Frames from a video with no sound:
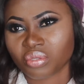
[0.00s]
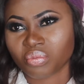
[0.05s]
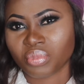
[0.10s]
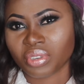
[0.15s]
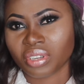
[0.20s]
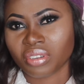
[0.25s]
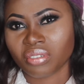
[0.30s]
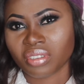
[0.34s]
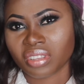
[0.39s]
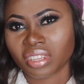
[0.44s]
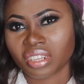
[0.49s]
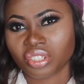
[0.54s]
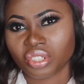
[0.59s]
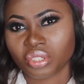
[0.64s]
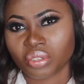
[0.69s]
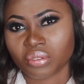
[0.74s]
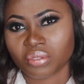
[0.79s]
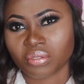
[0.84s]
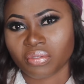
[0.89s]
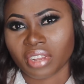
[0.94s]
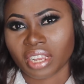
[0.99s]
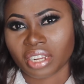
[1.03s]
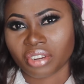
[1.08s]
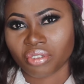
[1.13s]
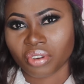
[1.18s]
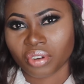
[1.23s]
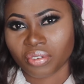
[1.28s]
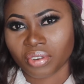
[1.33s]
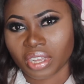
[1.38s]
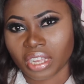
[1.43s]
should be nothing short of like
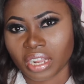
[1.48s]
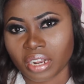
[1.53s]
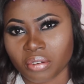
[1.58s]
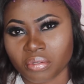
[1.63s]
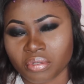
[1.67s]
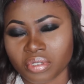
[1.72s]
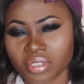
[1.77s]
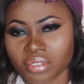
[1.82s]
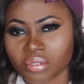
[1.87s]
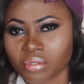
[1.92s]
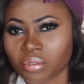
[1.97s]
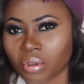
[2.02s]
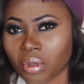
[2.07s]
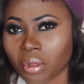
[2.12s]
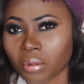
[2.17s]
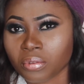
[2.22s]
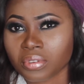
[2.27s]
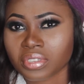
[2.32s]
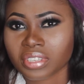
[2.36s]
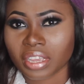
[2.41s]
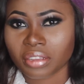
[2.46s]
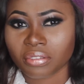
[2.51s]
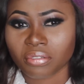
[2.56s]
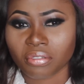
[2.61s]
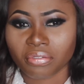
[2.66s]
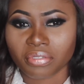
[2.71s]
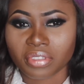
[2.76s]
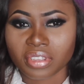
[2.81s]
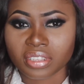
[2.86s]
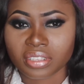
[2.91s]
300 calories. So all those kind
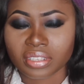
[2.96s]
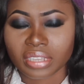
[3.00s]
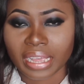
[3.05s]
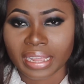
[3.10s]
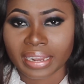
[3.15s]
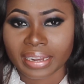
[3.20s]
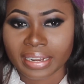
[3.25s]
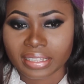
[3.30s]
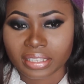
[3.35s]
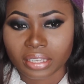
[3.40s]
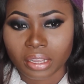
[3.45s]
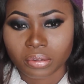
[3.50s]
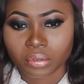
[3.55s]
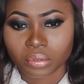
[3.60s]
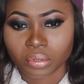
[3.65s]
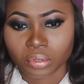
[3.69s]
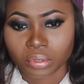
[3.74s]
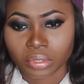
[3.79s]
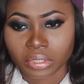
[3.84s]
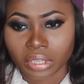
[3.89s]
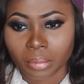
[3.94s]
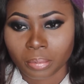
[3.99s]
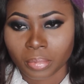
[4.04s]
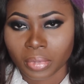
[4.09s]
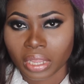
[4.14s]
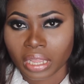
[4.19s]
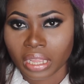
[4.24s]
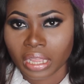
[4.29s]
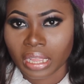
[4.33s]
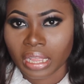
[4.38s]
of things, I learned how to do them.
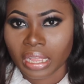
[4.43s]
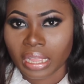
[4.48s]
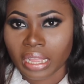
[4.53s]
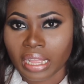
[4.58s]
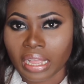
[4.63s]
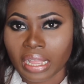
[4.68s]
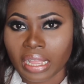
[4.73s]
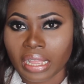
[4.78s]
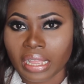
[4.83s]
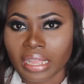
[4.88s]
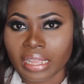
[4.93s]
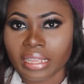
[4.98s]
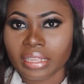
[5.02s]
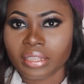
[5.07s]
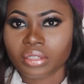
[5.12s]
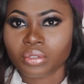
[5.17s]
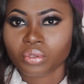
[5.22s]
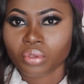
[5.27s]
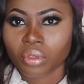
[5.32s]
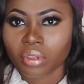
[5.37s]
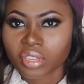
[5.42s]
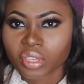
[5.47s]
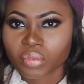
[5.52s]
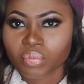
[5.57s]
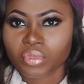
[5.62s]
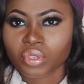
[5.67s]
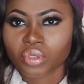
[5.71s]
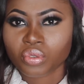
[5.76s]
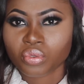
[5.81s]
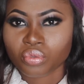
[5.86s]
It taught
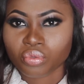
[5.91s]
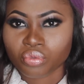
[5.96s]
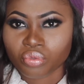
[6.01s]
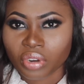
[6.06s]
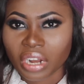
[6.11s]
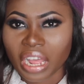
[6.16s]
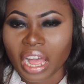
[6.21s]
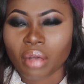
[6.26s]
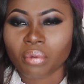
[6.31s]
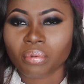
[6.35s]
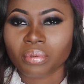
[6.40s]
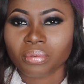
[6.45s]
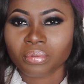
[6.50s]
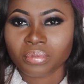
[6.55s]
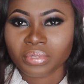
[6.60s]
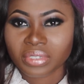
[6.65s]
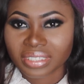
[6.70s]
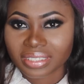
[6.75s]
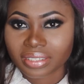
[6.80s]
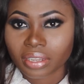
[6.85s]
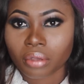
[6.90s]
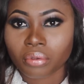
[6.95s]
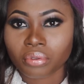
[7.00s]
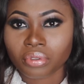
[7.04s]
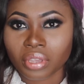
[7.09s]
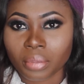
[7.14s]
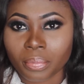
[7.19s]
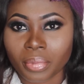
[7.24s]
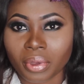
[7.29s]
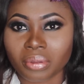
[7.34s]
me to run. I would tell
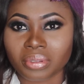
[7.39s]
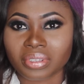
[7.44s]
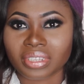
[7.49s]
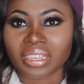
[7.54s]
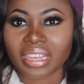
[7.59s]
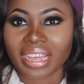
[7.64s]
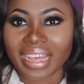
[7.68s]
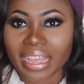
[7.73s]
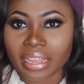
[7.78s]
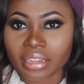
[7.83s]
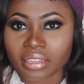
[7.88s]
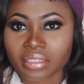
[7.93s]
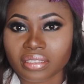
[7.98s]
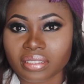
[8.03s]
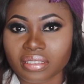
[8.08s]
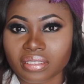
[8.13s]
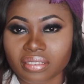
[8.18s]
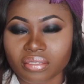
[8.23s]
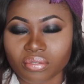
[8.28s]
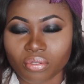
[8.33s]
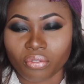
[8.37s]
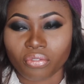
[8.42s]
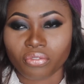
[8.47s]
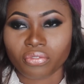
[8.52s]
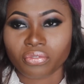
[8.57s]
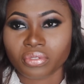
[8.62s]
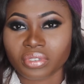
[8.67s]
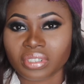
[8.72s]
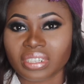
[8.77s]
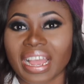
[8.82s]
you about the kinds of
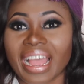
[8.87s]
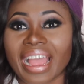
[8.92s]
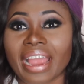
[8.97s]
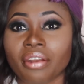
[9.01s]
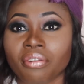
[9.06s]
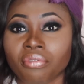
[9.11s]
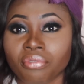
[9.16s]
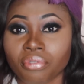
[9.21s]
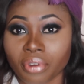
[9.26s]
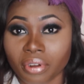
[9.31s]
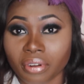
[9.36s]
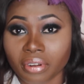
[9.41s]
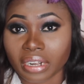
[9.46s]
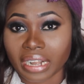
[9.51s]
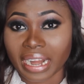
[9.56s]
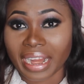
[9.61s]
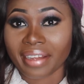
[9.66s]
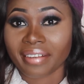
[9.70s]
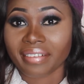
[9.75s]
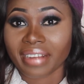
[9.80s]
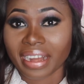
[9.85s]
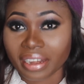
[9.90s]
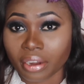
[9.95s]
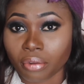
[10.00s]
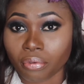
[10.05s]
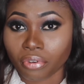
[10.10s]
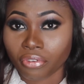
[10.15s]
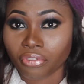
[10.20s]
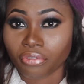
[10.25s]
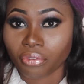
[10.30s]
food I ran
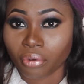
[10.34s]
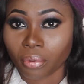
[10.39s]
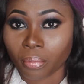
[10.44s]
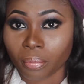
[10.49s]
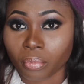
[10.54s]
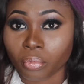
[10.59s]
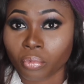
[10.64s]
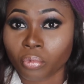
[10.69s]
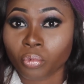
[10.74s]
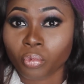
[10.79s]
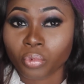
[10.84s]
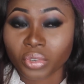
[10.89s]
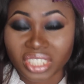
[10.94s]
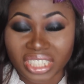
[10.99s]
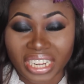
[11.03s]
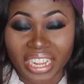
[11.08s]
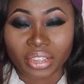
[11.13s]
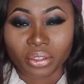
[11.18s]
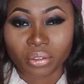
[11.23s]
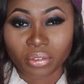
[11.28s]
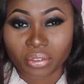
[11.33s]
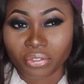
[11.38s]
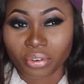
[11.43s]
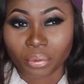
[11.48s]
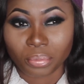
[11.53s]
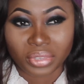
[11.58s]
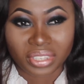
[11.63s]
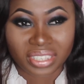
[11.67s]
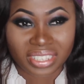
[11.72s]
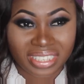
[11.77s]
away from, which I got
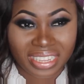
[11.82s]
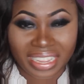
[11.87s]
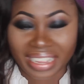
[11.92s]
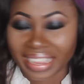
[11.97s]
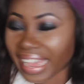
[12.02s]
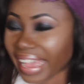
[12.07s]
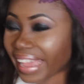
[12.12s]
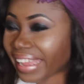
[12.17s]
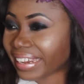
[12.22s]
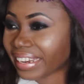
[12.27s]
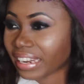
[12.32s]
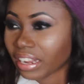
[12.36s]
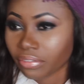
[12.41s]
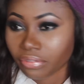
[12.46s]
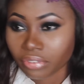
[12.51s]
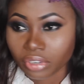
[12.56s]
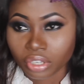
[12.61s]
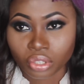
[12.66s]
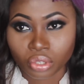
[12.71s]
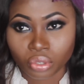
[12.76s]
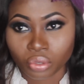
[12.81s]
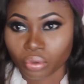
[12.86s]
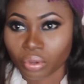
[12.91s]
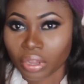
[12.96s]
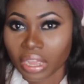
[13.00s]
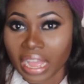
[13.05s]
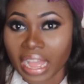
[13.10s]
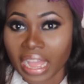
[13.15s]
from this guy. I never knew.